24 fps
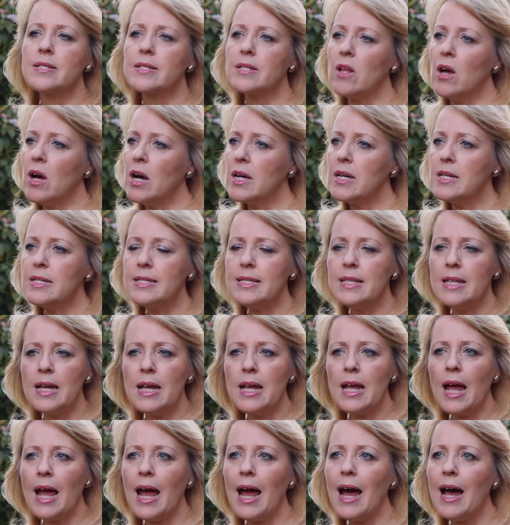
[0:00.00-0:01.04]
As long as
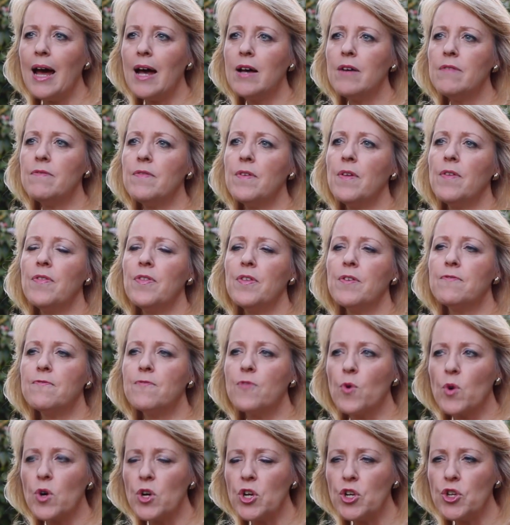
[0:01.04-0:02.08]
they have the
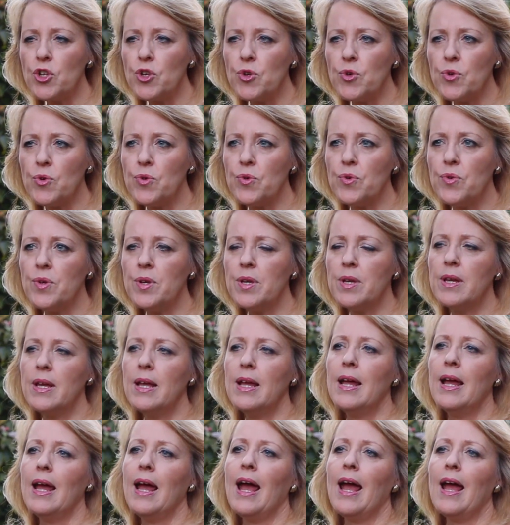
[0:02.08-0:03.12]
fortitude
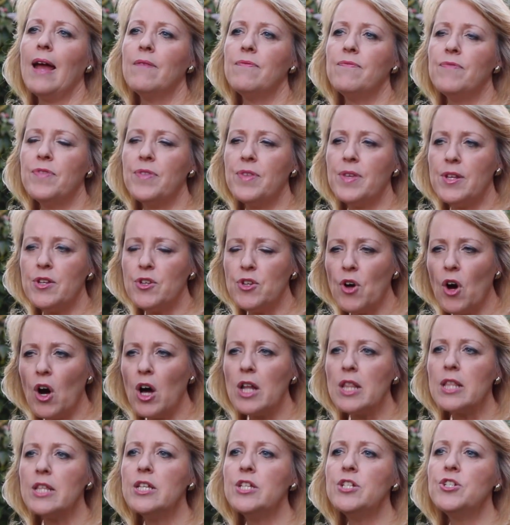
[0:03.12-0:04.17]
and the
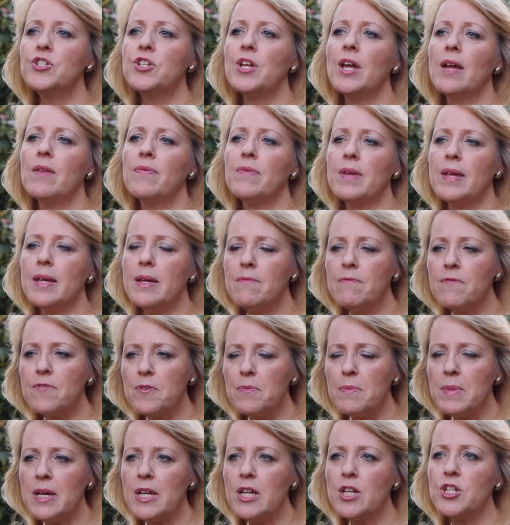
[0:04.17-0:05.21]
knowledge and the
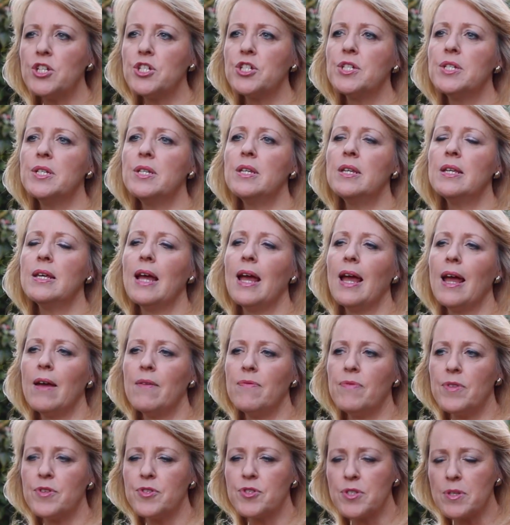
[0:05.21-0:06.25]
information
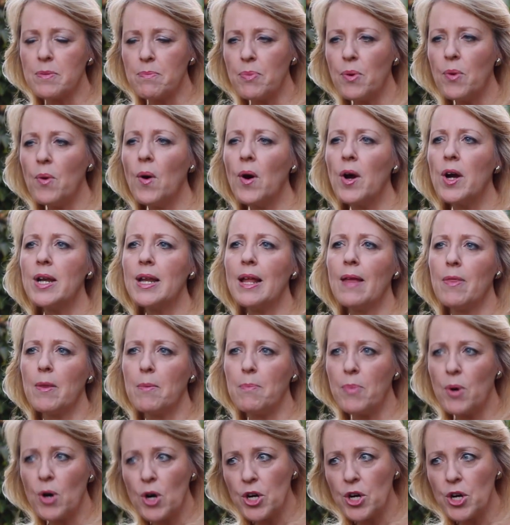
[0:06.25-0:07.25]
and the support and the